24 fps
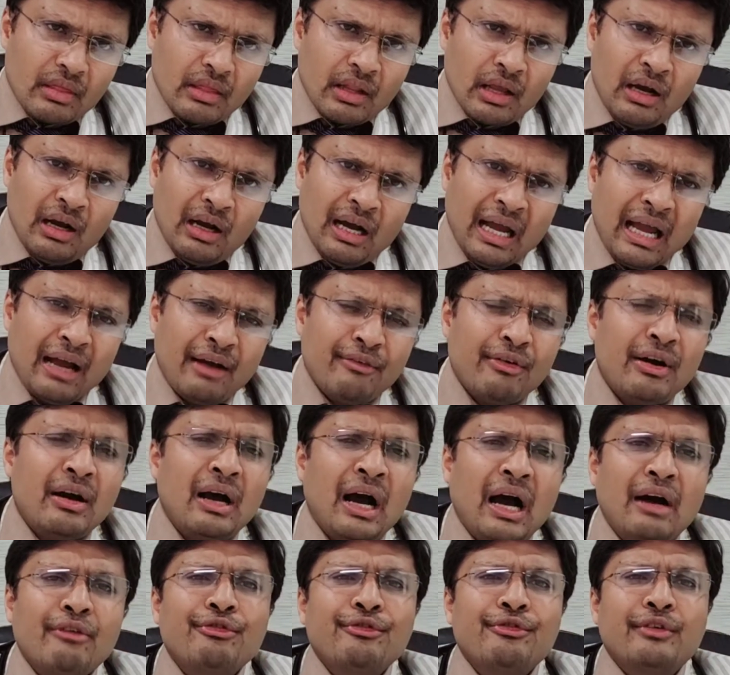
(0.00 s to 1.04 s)
uh, have a
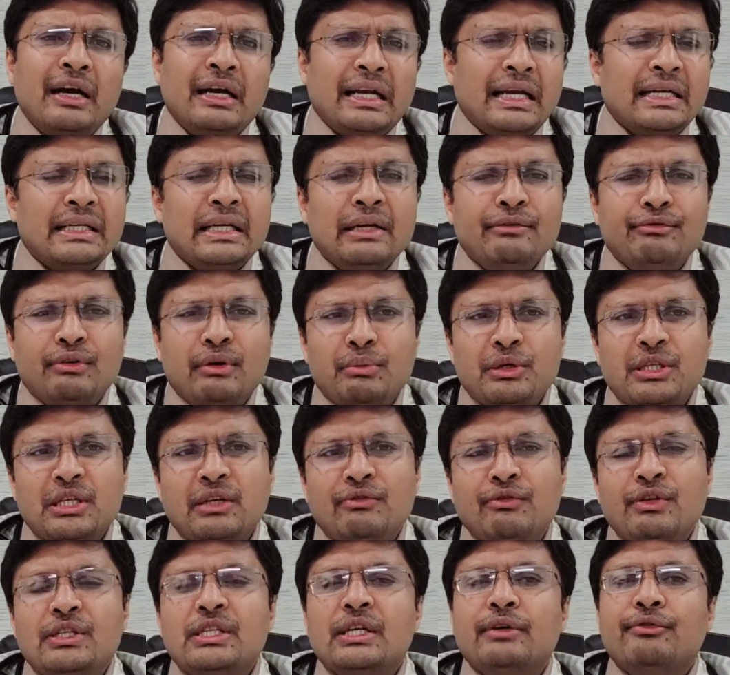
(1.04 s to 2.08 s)
half correct
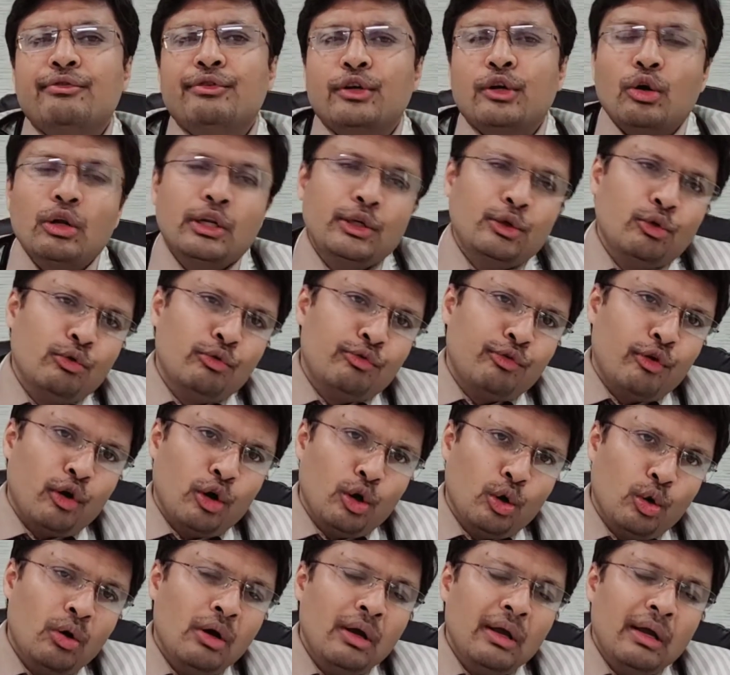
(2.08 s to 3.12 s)
information which if at all you
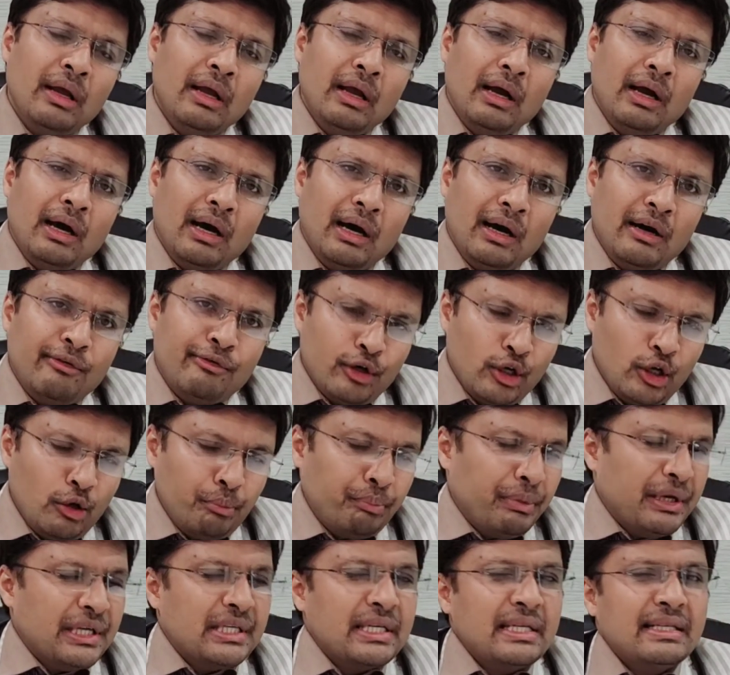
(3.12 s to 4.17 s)
follow uh, for your
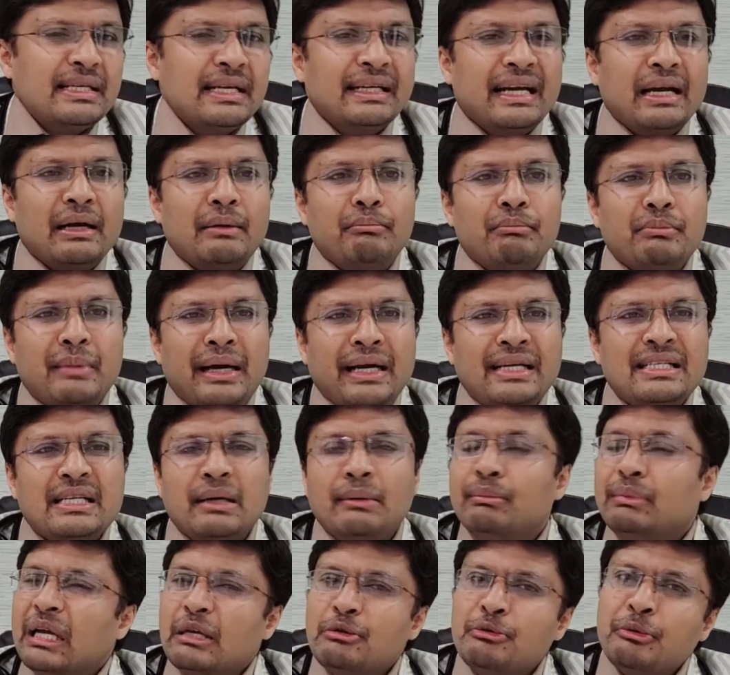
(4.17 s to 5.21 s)
patients it might
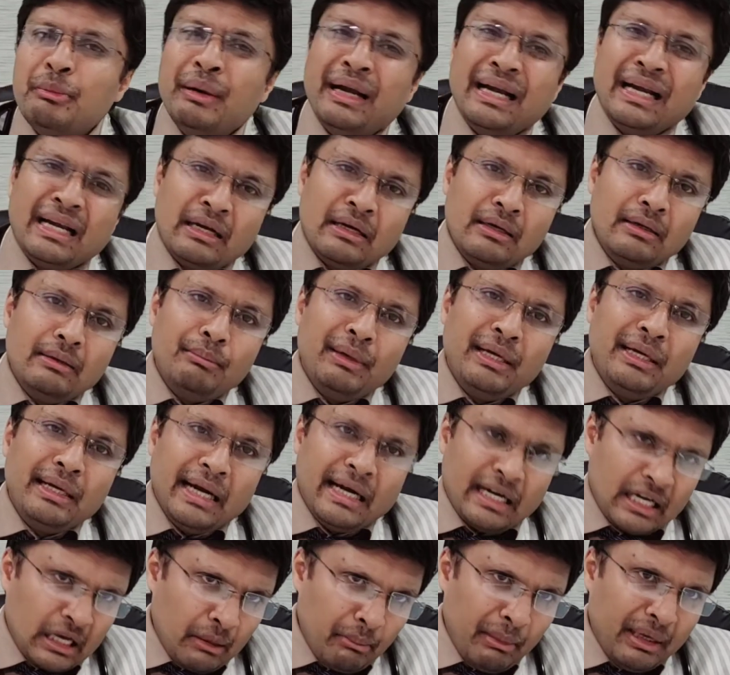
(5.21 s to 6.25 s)
sometimes be, be
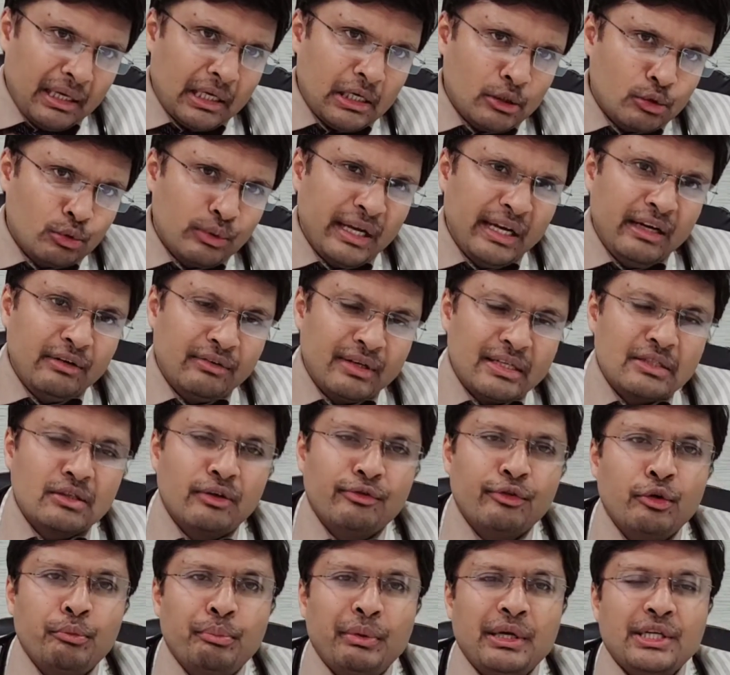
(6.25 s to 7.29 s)
detrimental to the interests
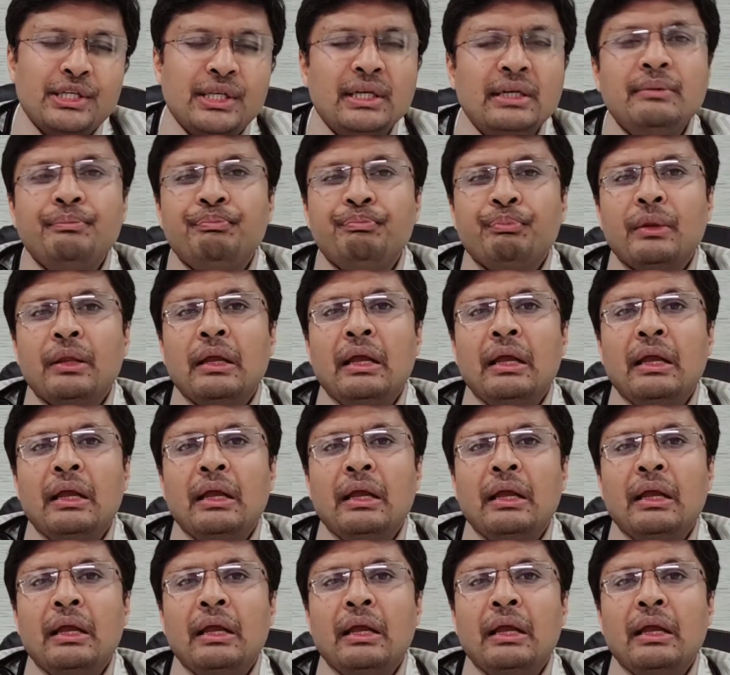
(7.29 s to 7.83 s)
of your patient